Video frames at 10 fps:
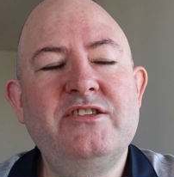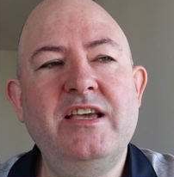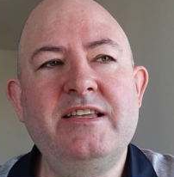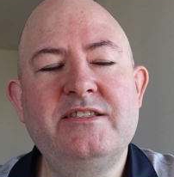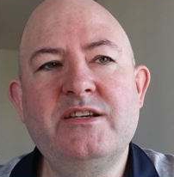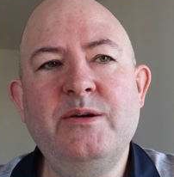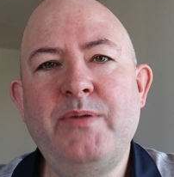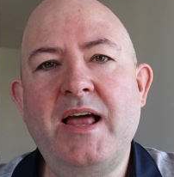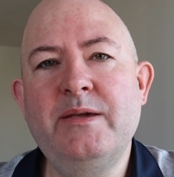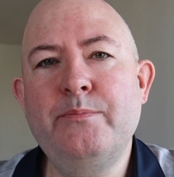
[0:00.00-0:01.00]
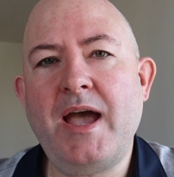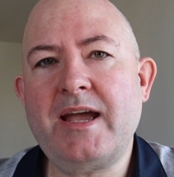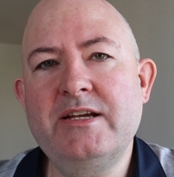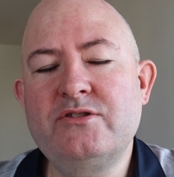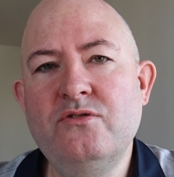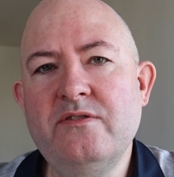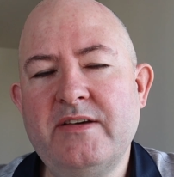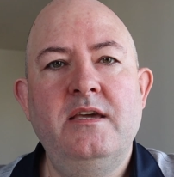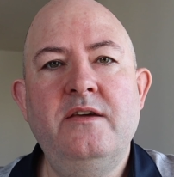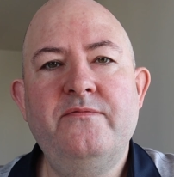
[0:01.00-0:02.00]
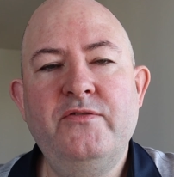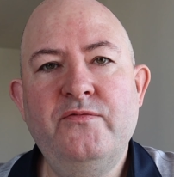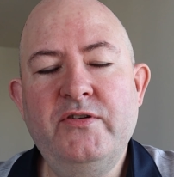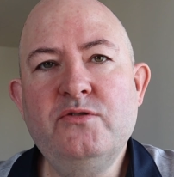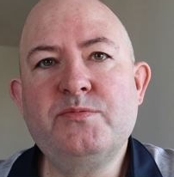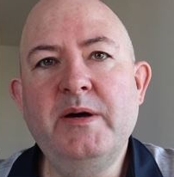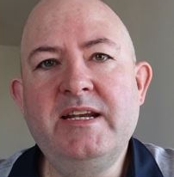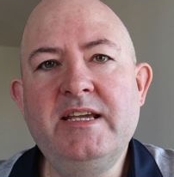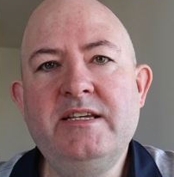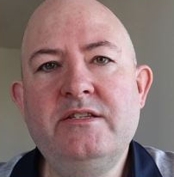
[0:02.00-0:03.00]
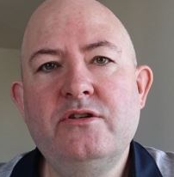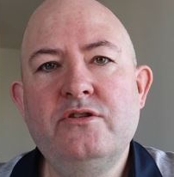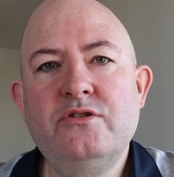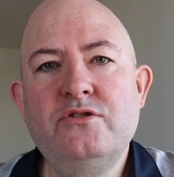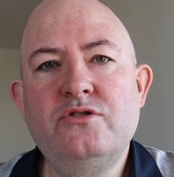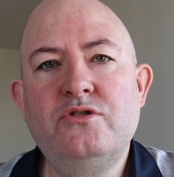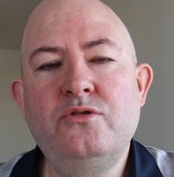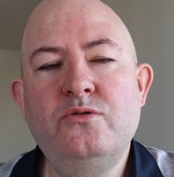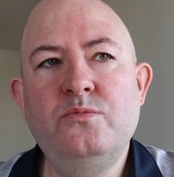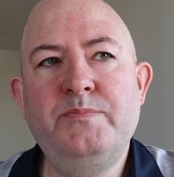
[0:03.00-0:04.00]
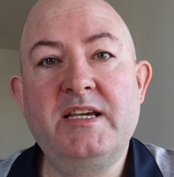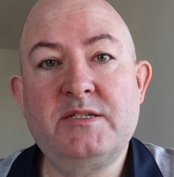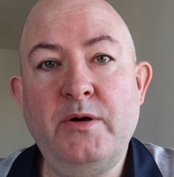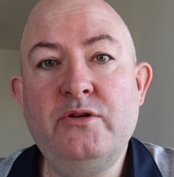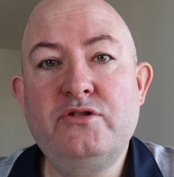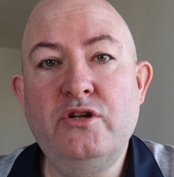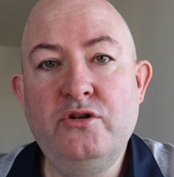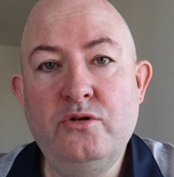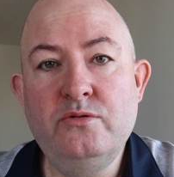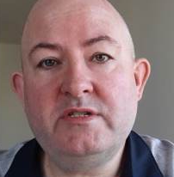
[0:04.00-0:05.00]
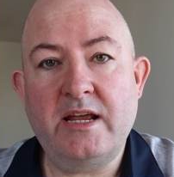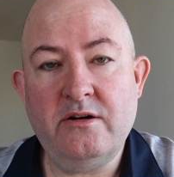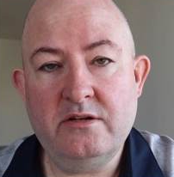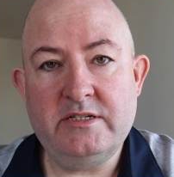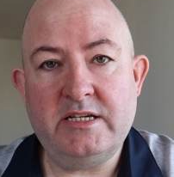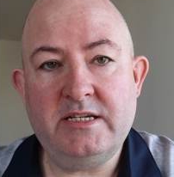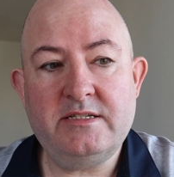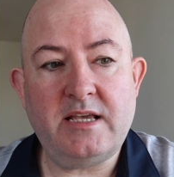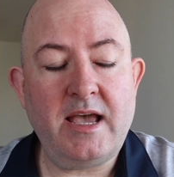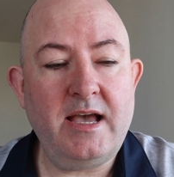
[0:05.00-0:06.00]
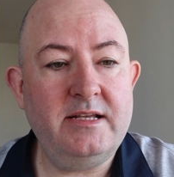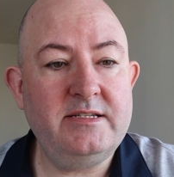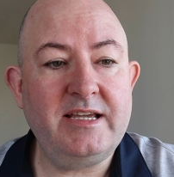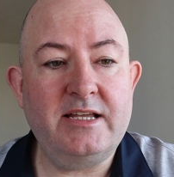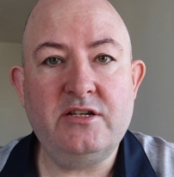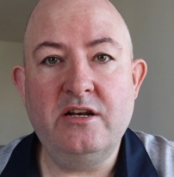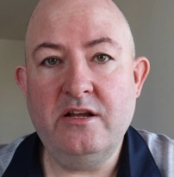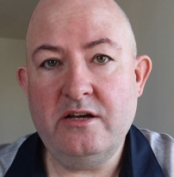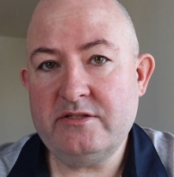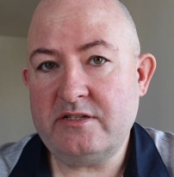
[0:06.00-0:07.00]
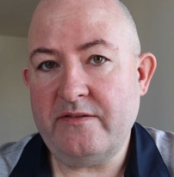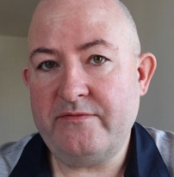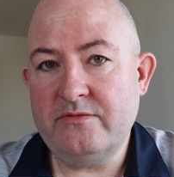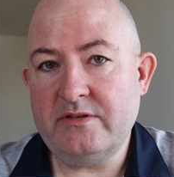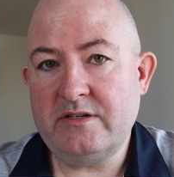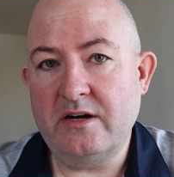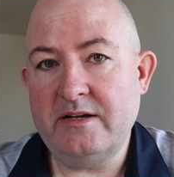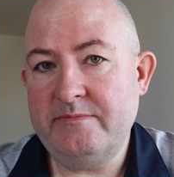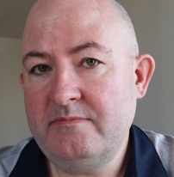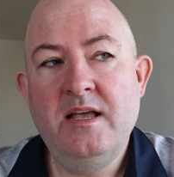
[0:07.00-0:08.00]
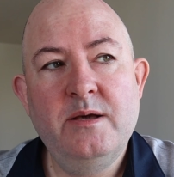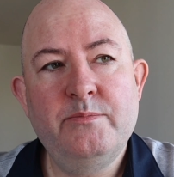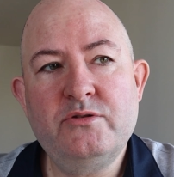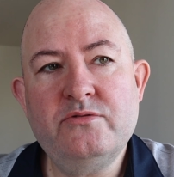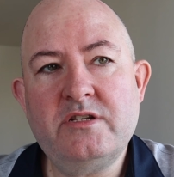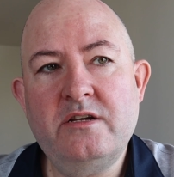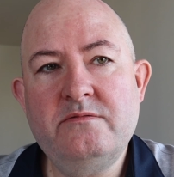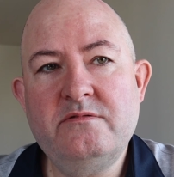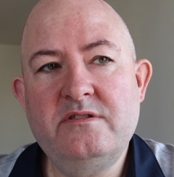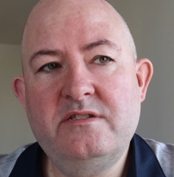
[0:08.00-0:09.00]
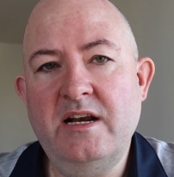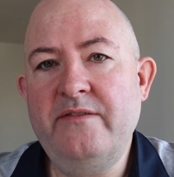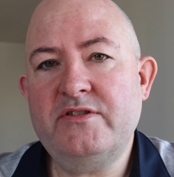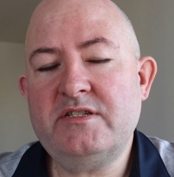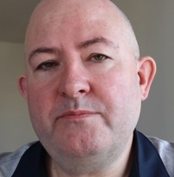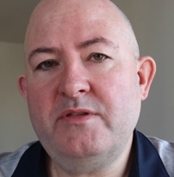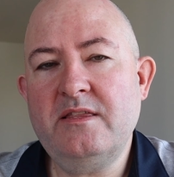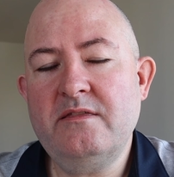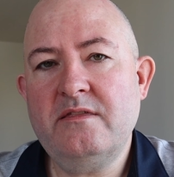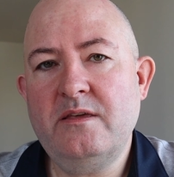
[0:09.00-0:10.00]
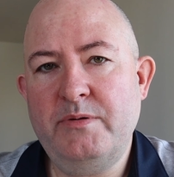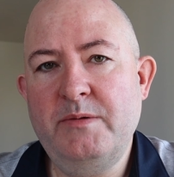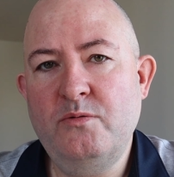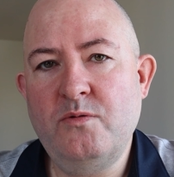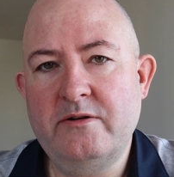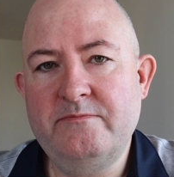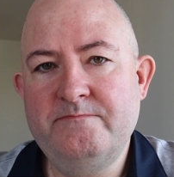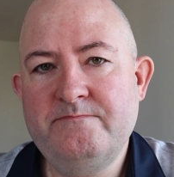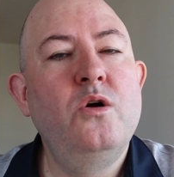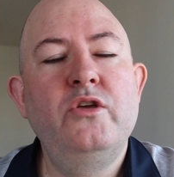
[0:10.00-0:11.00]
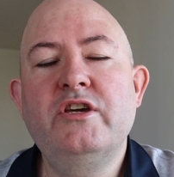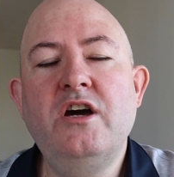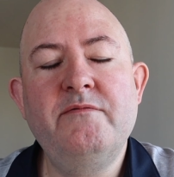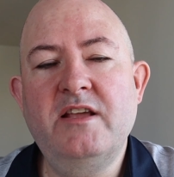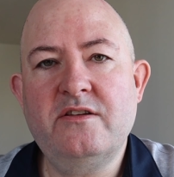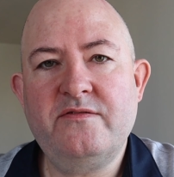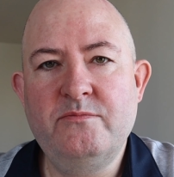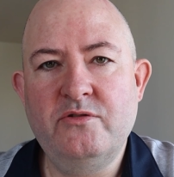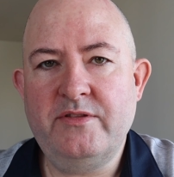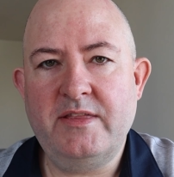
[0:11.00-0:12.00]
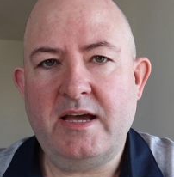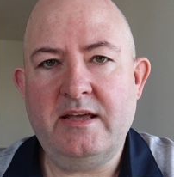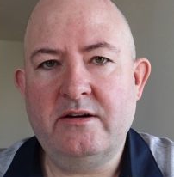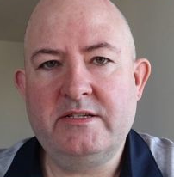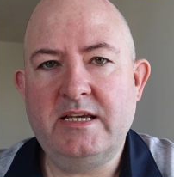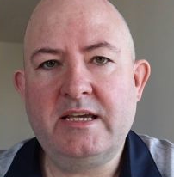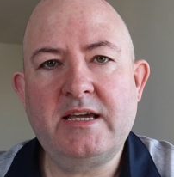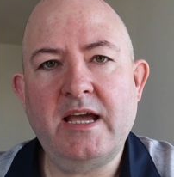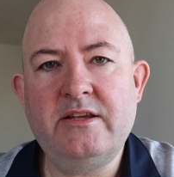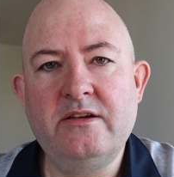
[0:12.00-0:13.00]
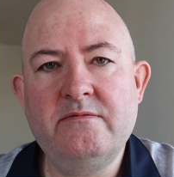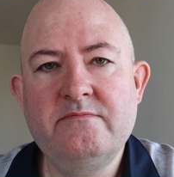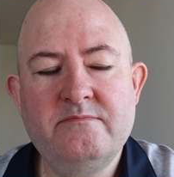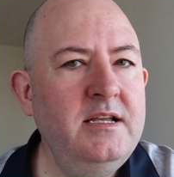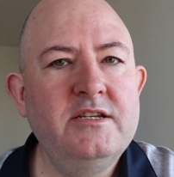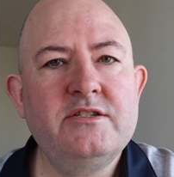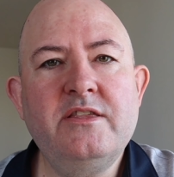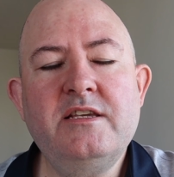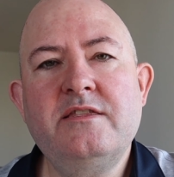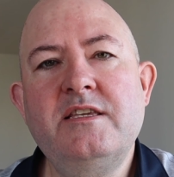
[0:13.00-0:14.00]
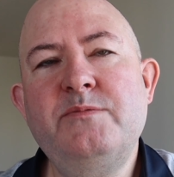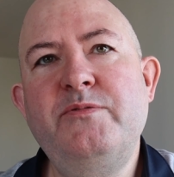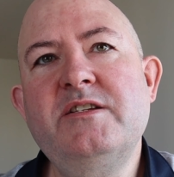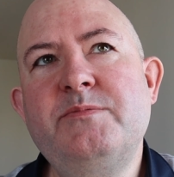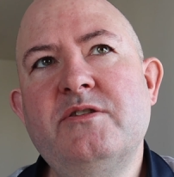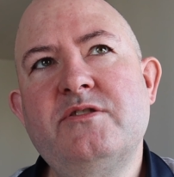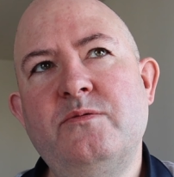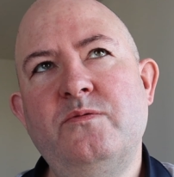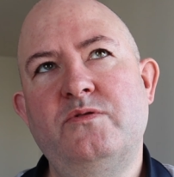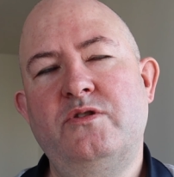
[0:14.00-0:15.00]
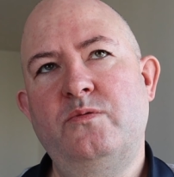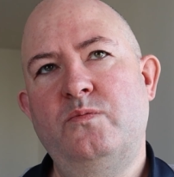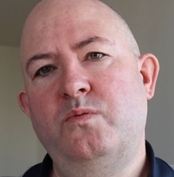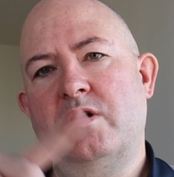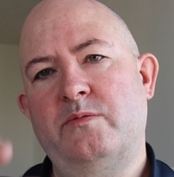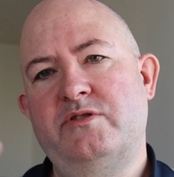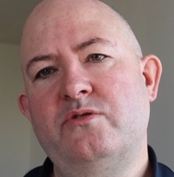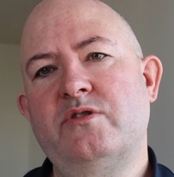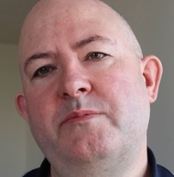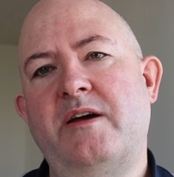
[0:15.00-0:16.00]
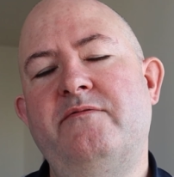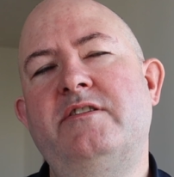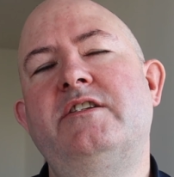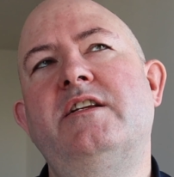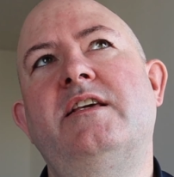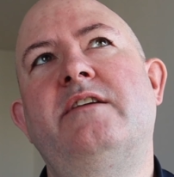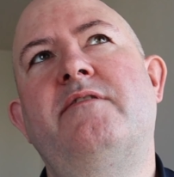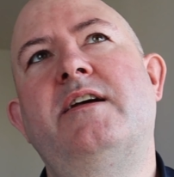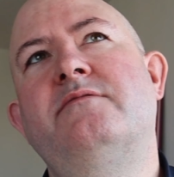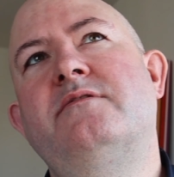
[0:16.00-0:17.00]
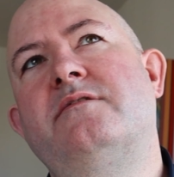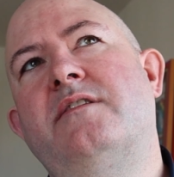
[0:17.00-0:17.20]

it's a compelling package, all of it. It fulfills my need to be exposed to new technologies and to get to learn stuff all the time, but also delivers something that people want. You can't really ask for more than that in IT, can you? So this brings me on to what I was talking about originally around,